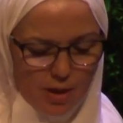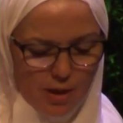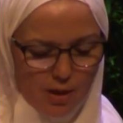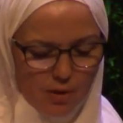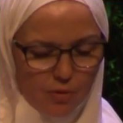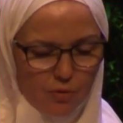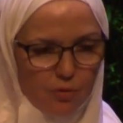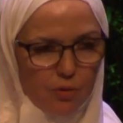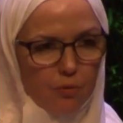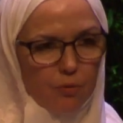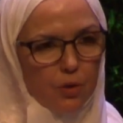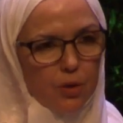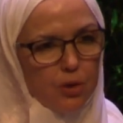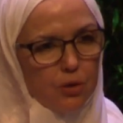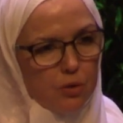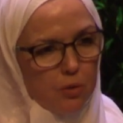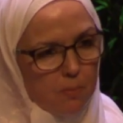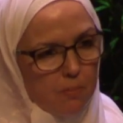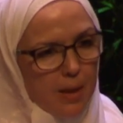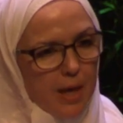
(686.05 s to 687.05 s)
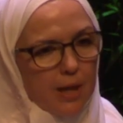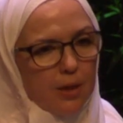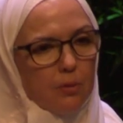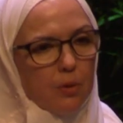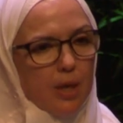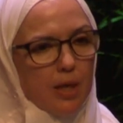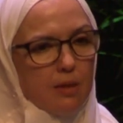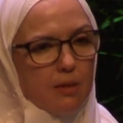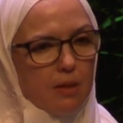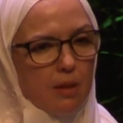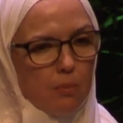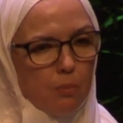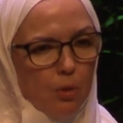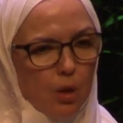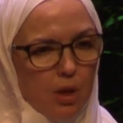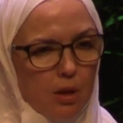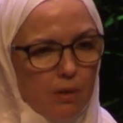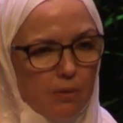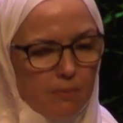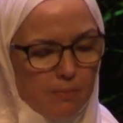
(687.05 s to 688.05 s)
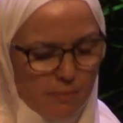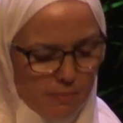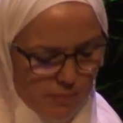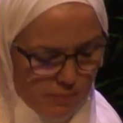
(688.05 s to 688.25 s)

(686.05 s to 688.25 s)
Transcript: enough for you to migrate somewhere?